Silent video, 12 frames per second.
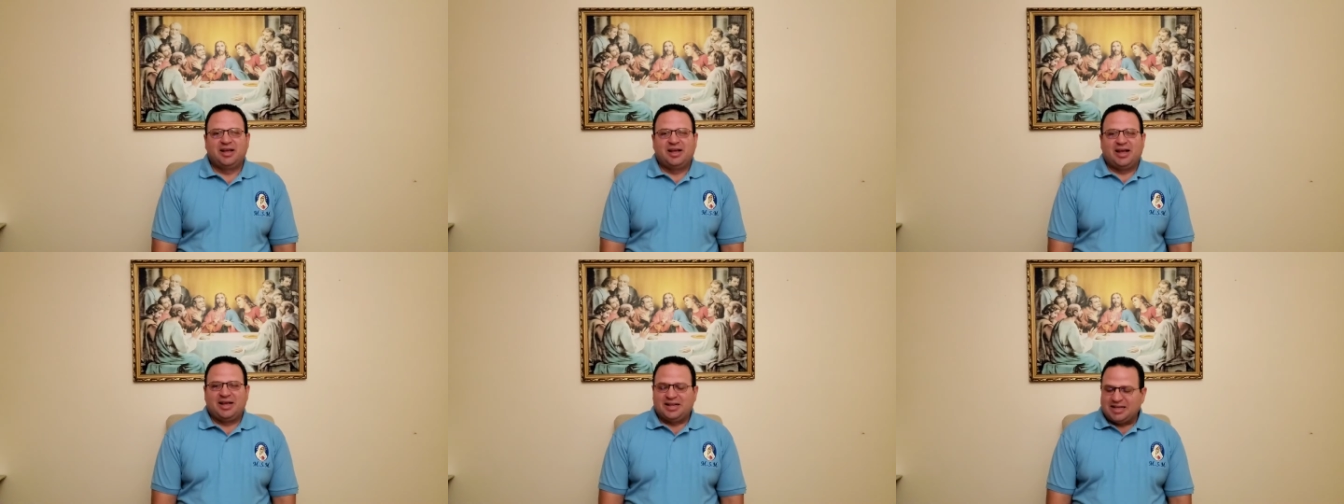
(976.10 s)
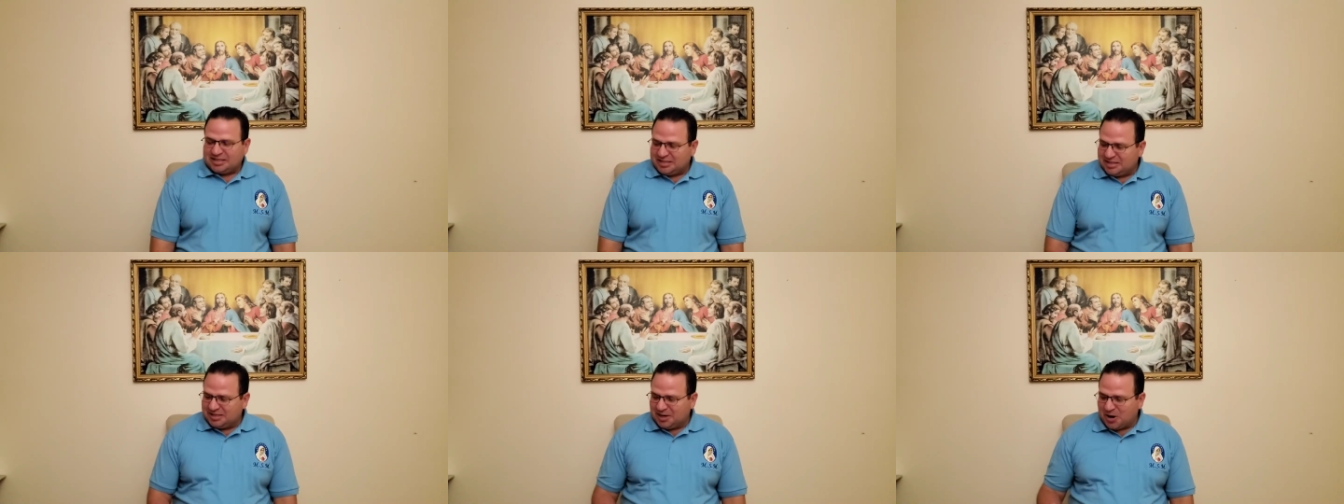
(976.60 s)
And
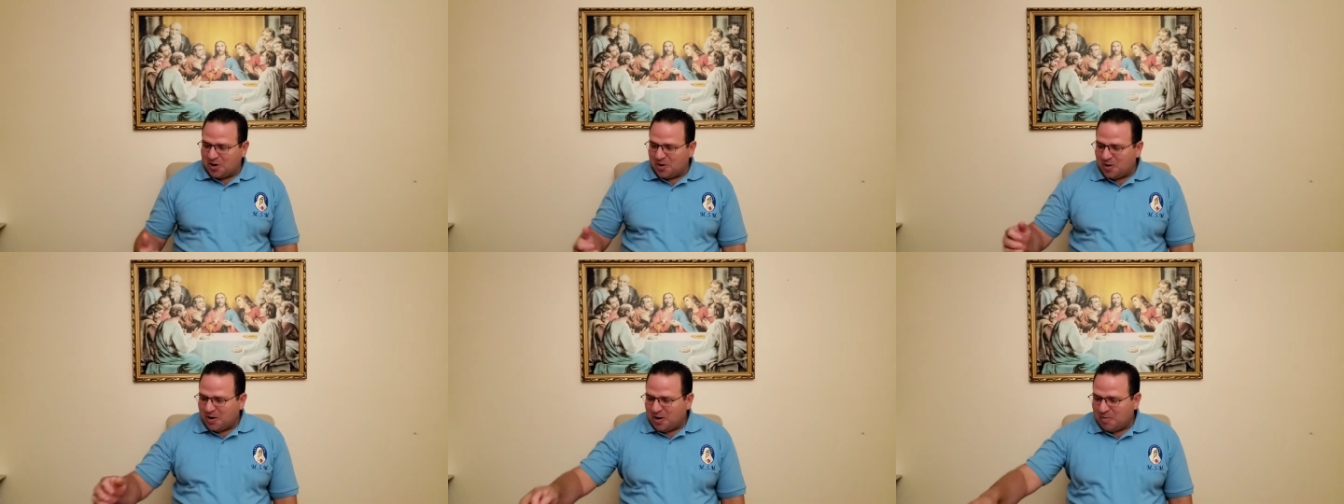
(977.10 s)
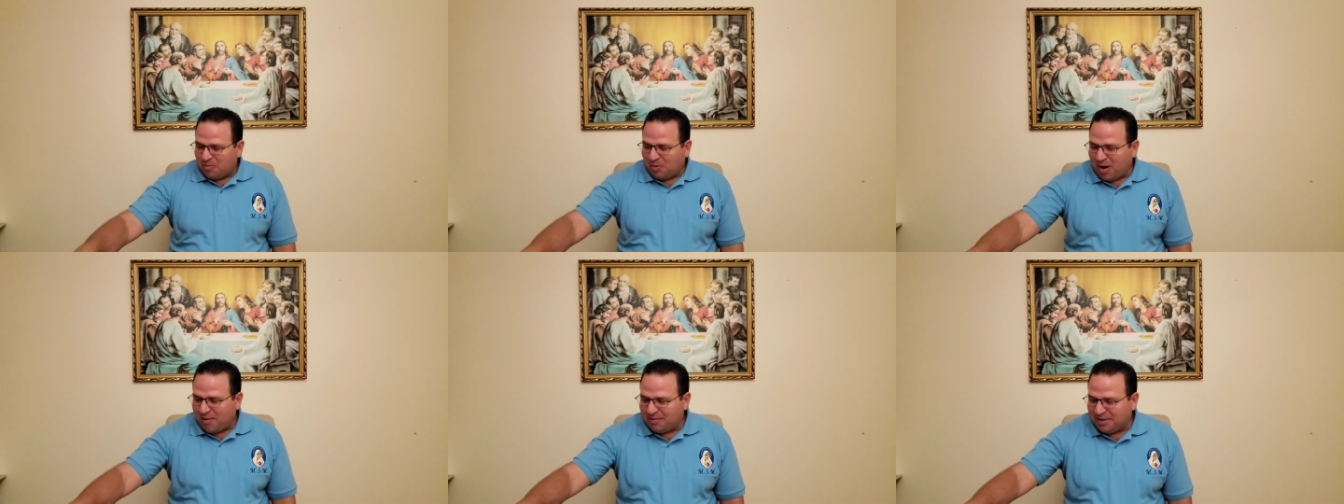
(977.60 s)
that's, you know,
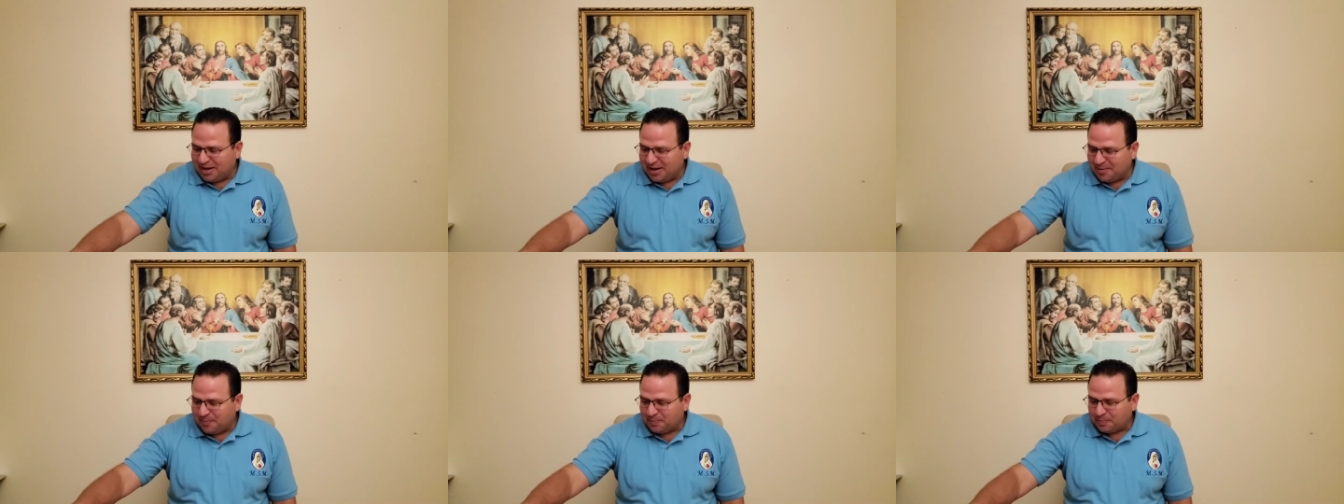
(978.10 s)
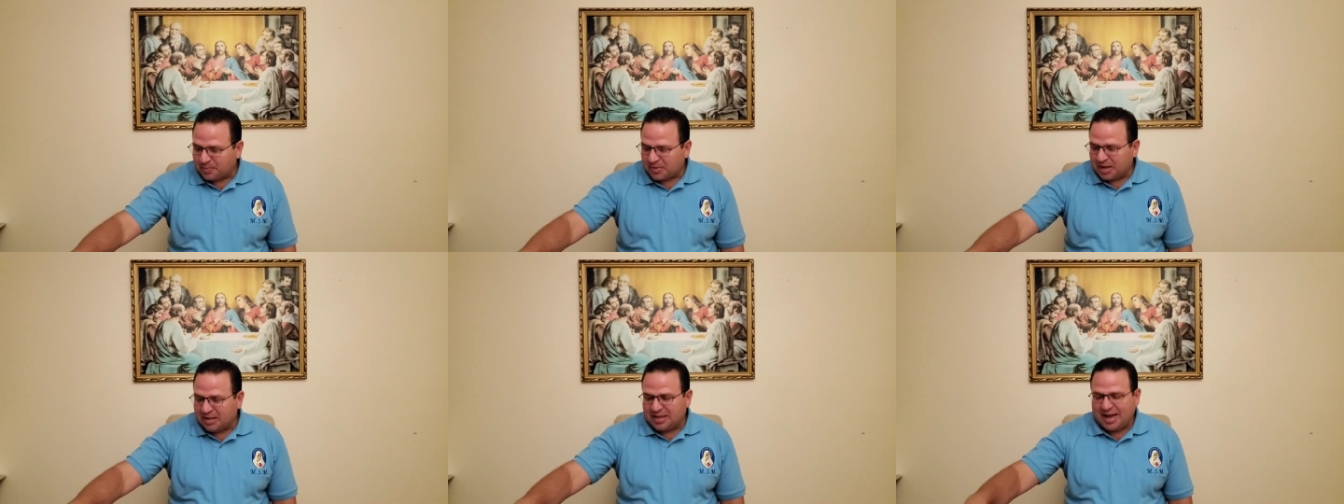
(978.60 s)
probably
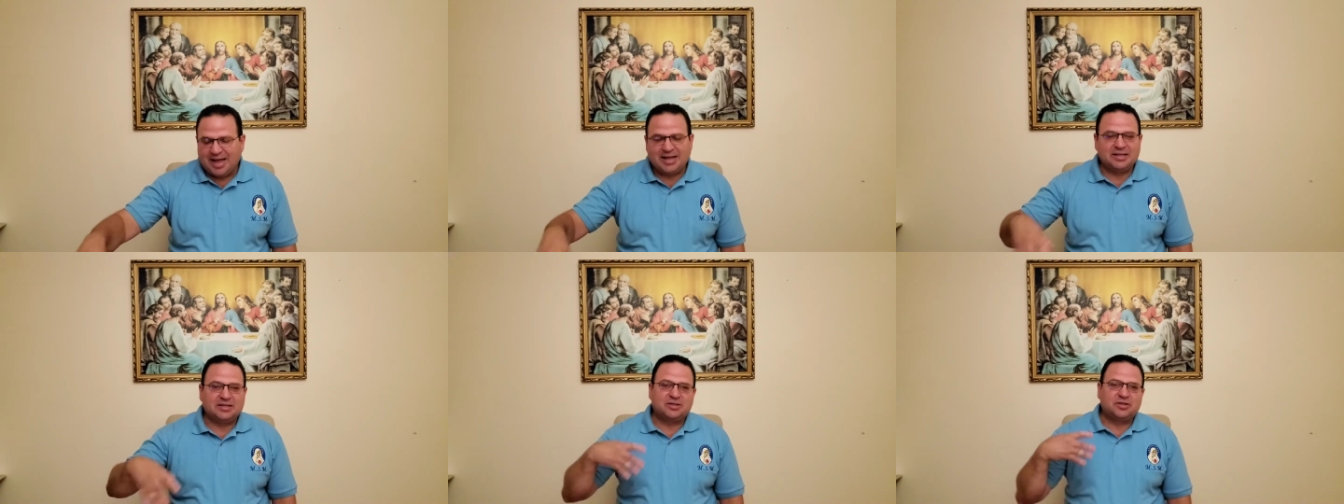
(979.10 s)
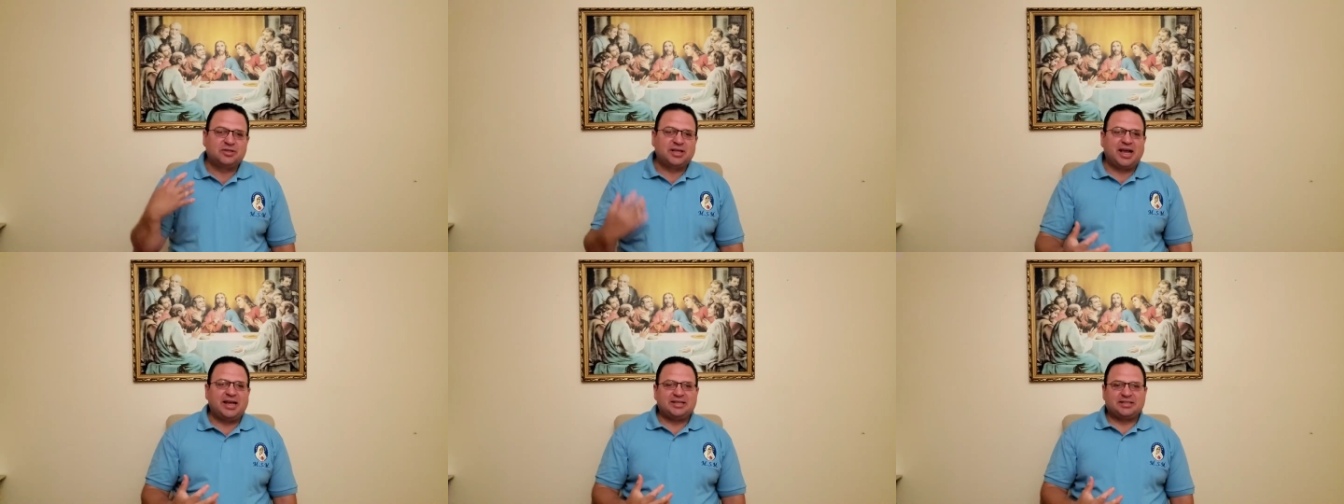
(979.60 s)
that
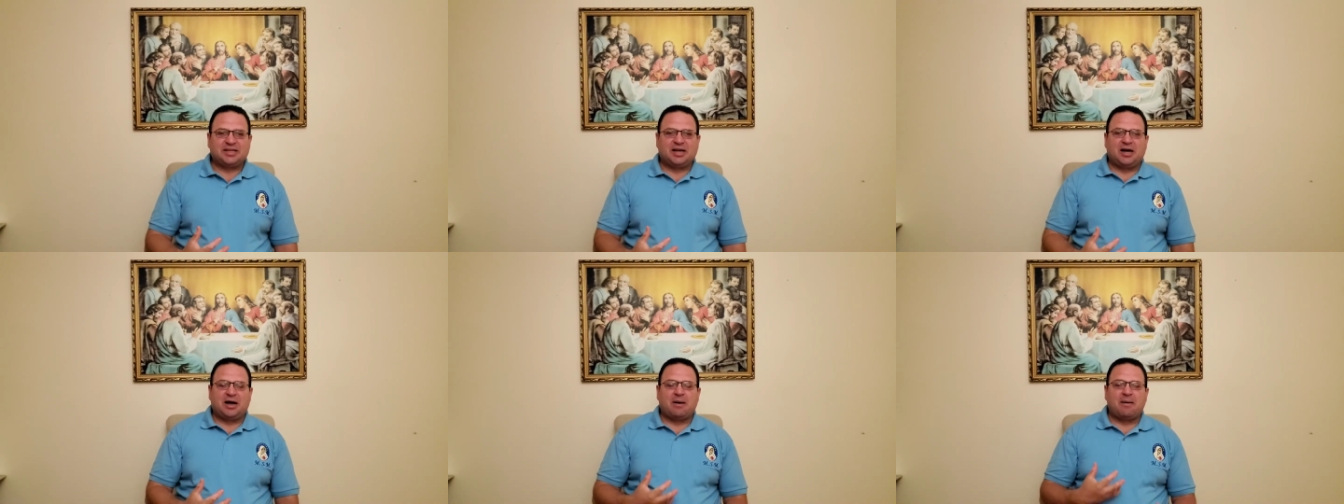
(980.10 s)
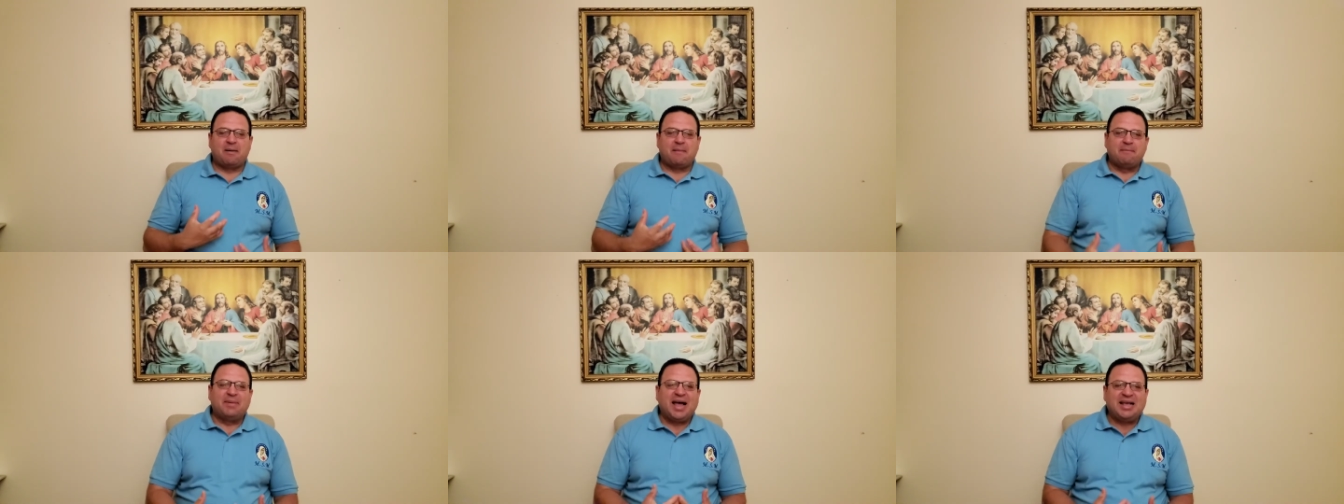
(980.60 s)
today's
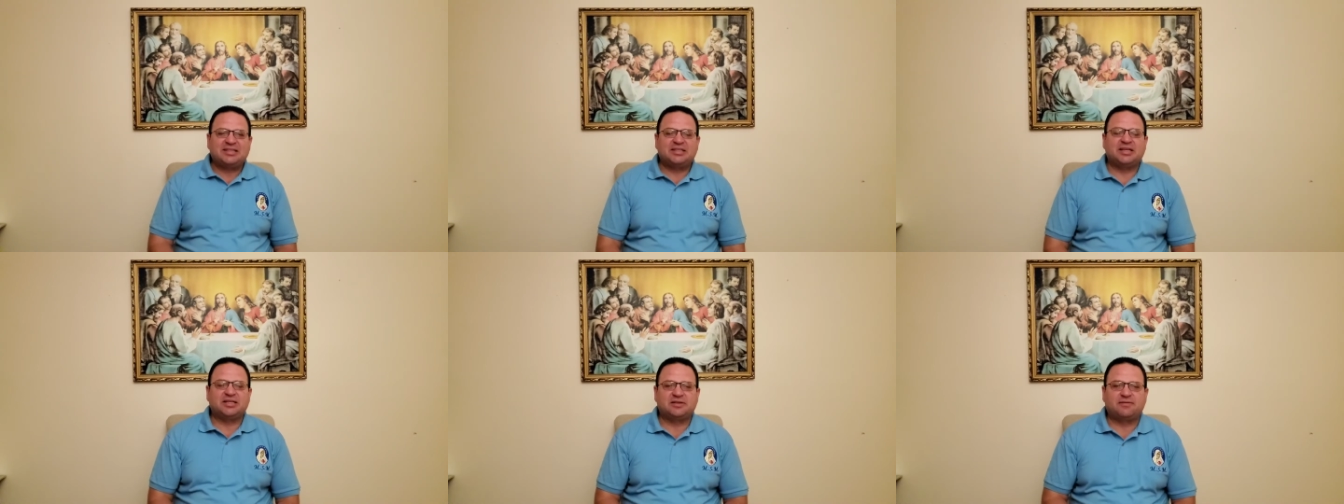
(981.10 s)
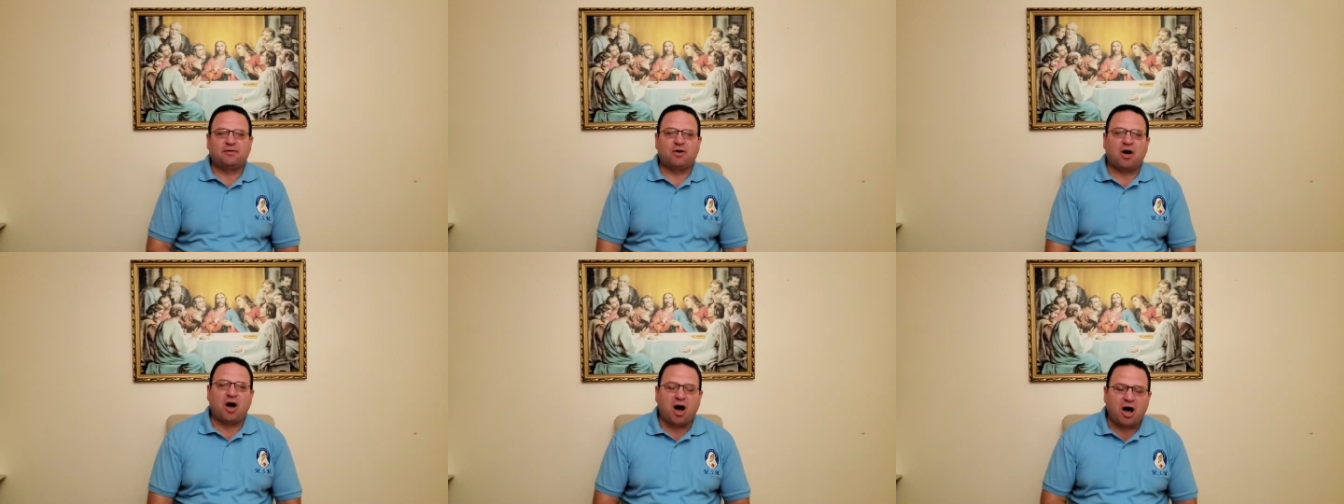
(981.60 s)
message for
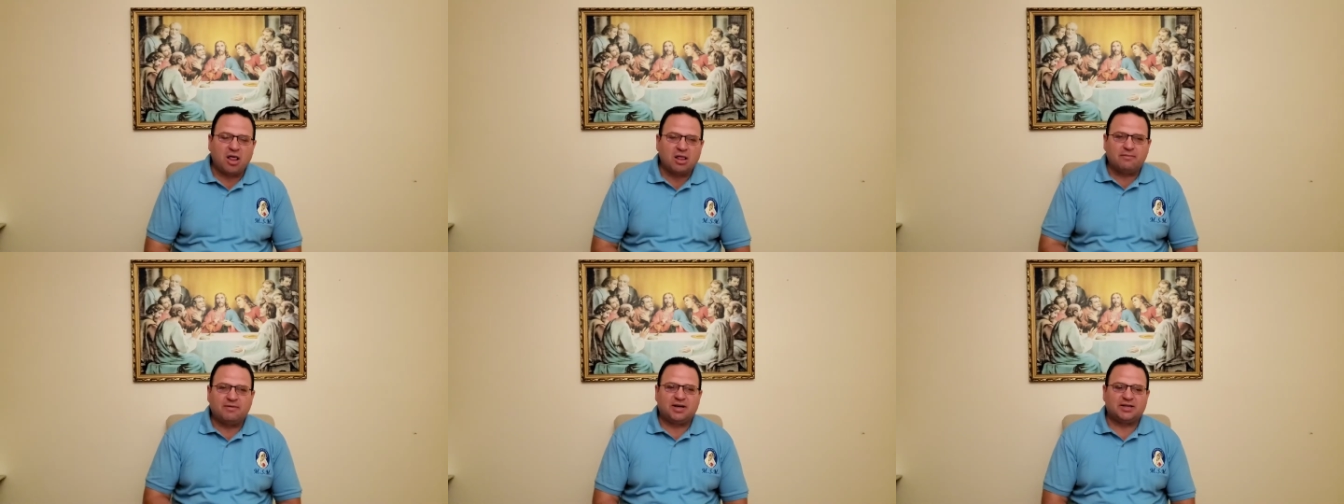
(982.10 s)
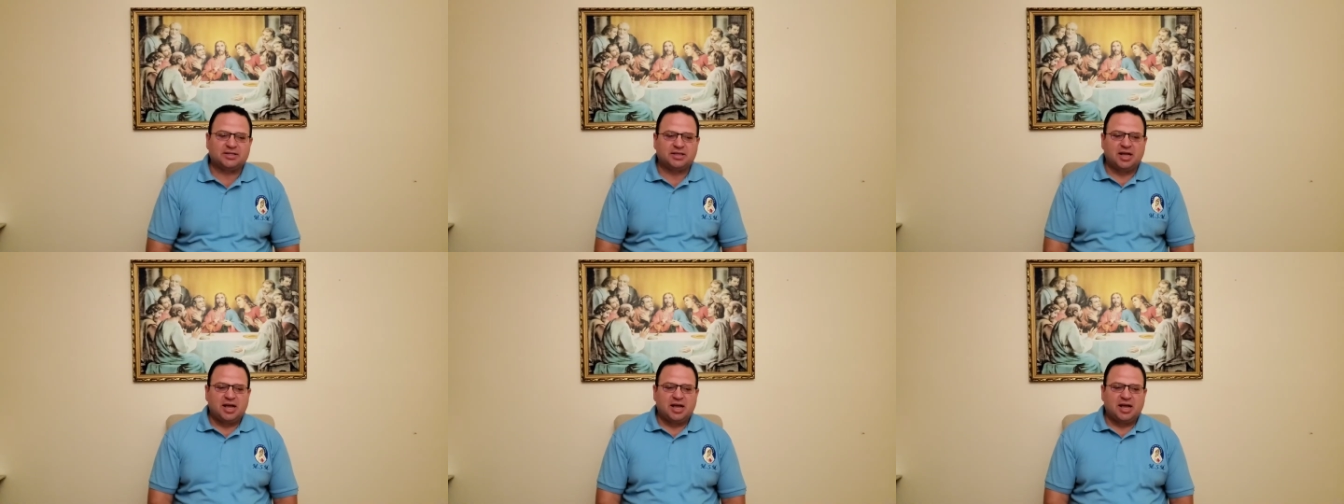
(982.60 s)
all of us.